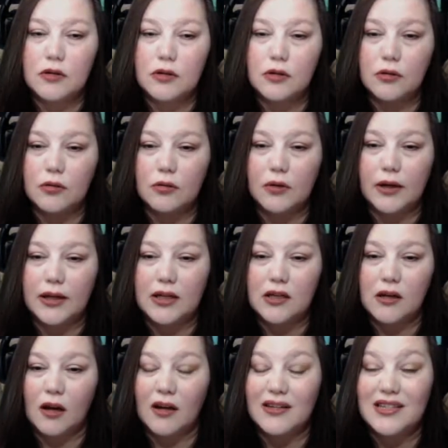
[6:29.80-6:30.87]
to it
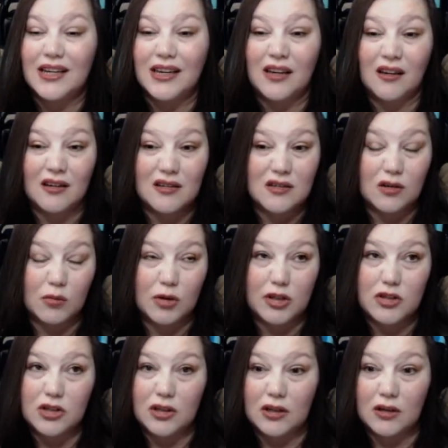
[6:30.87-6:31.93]
not taking us so much.